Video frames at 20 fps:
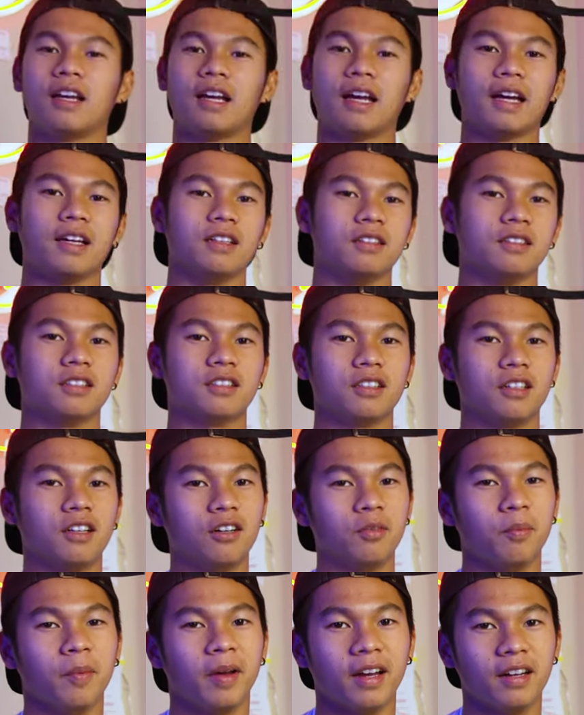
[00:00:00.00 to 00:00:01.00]
And
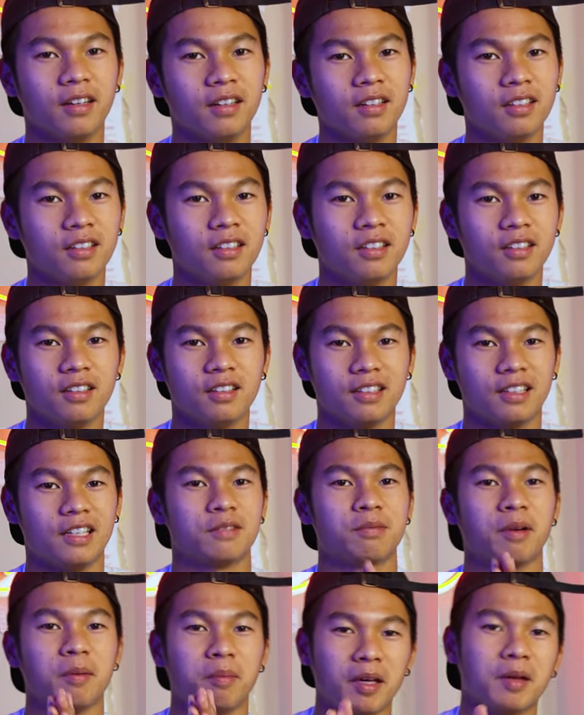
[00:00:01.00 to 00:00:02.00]
oh man,
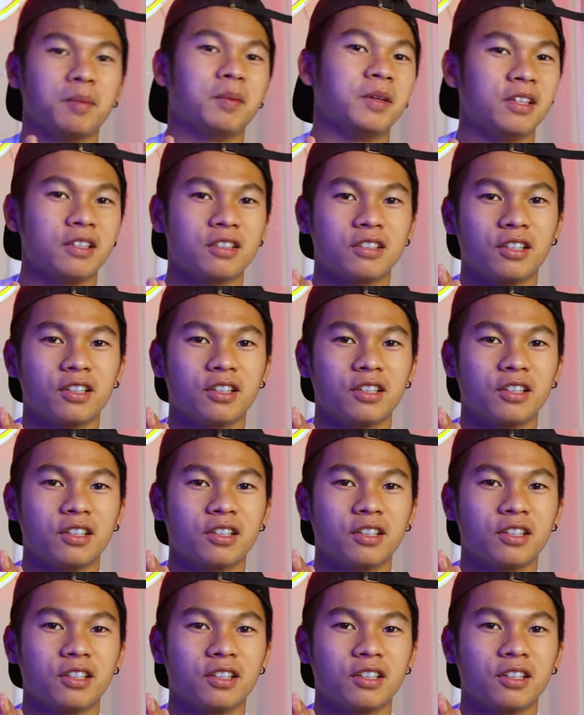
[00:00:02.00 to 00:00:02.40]
it's my baby.